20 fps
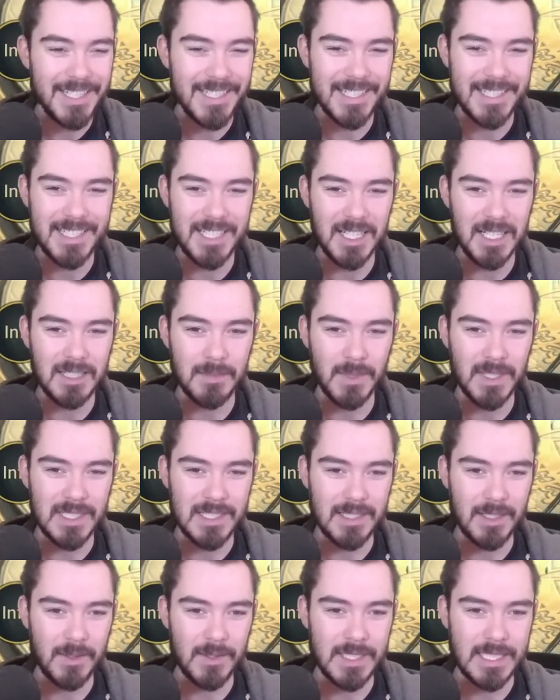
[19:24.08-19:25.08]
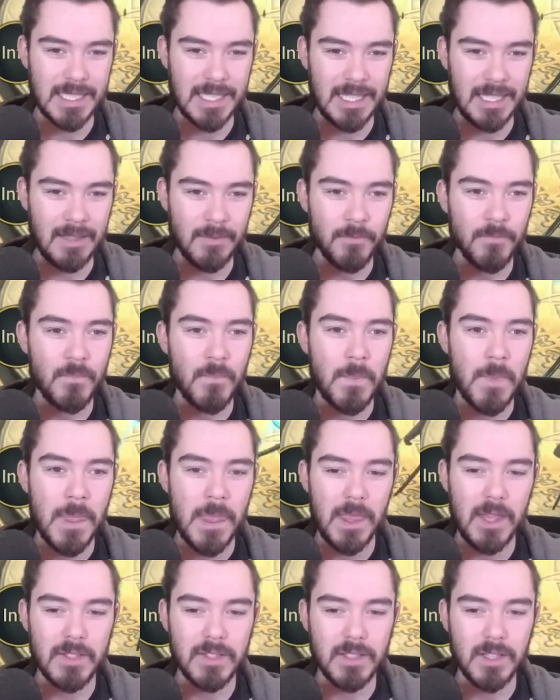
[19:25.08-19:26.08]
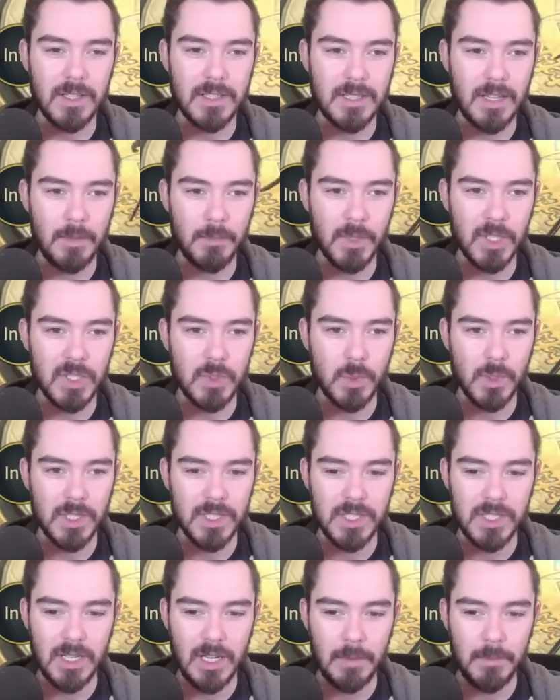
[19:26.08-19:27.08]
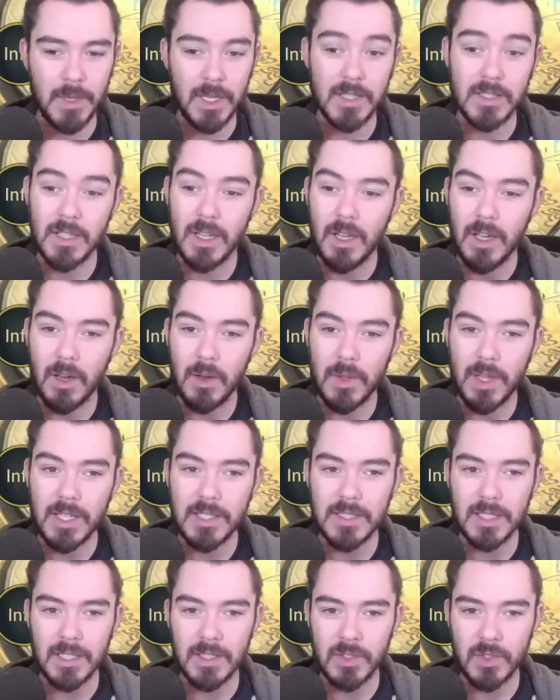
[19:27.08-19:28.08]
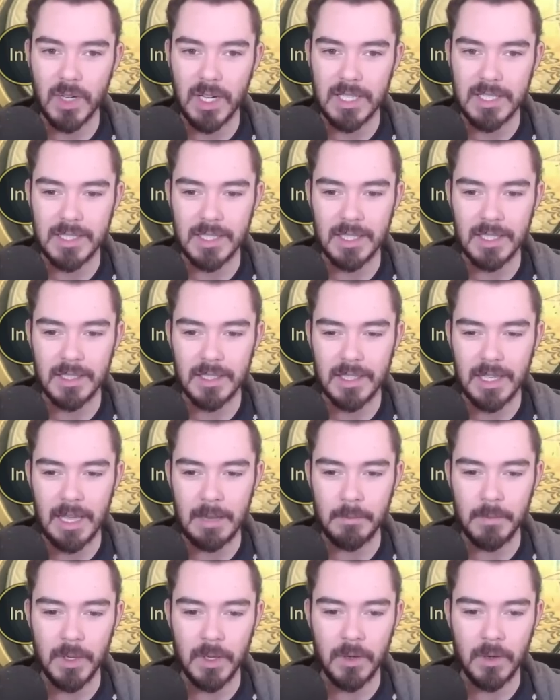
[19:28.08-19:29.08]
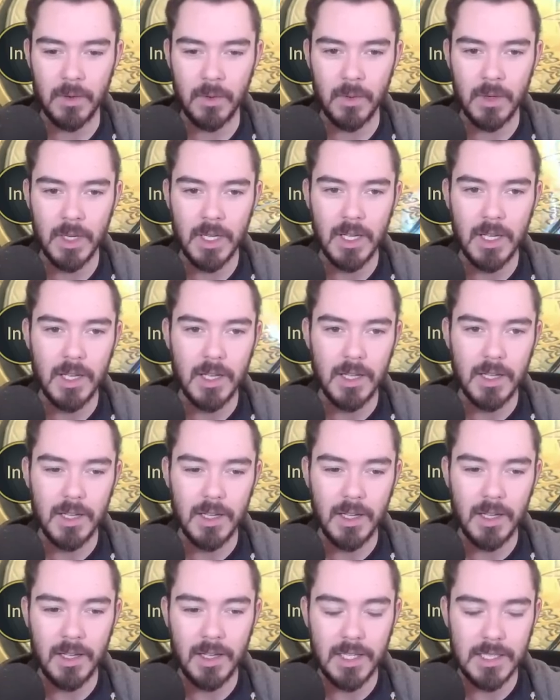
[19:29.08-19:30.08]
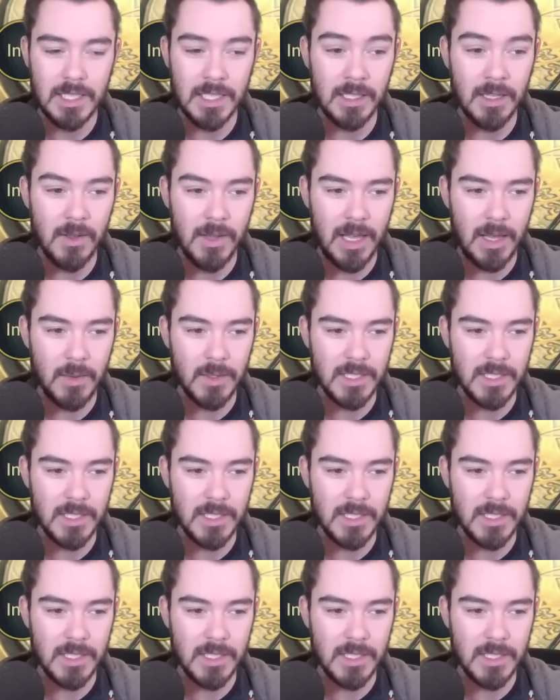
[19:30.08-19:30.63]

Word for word: just cheese him with stone skin. This guy's got much worse champions. Oh, that's interesting. Genbo Huh, I didn't know that was